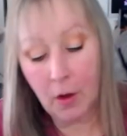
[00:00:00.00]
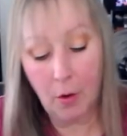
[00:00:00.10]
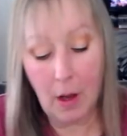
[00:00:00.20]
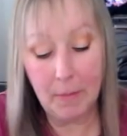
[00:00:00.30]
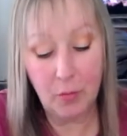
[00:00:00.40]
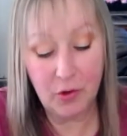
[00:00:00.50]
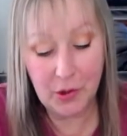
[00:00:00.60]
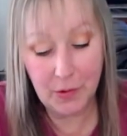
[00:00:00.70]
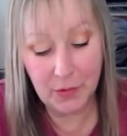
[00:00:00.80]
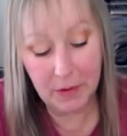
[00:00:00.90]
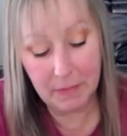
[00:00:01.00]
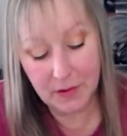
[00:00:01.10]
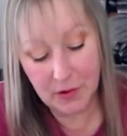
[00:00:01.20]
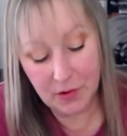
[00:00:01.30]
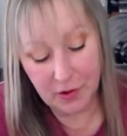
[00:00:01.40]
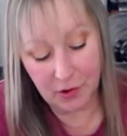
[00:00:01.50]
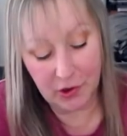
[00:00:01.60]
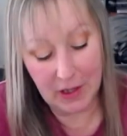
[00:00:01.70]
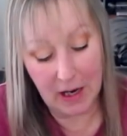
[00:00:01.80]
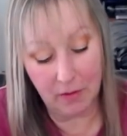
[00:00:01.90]
I mean, when she was with my sister,
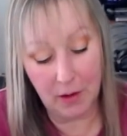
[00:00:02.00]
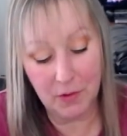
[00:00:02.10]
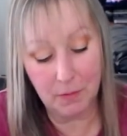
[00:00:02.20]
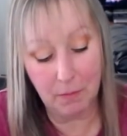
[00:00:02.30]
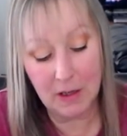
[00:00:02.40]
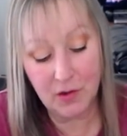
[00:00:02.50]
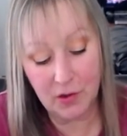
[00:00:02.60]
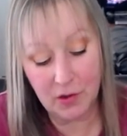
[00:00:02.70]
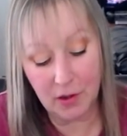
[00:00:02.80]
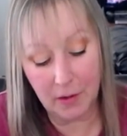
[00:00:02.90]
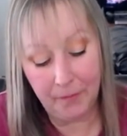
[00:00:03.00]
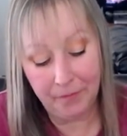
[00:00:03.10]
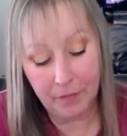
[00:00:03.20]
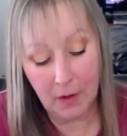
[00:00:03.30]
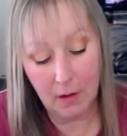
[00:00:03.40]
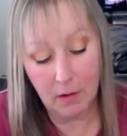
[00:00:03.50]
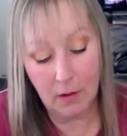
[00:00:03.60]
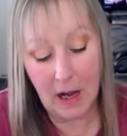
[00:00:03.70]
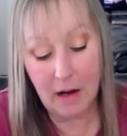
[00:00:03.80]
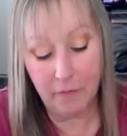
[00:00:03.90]
my sister
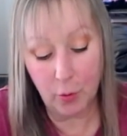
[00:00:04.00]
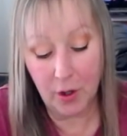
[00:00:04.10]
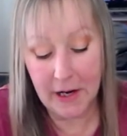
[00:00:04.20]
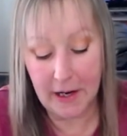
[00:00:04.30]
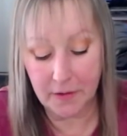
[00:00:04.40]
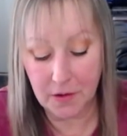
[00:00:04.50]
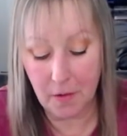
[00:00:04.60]
had 4 cats.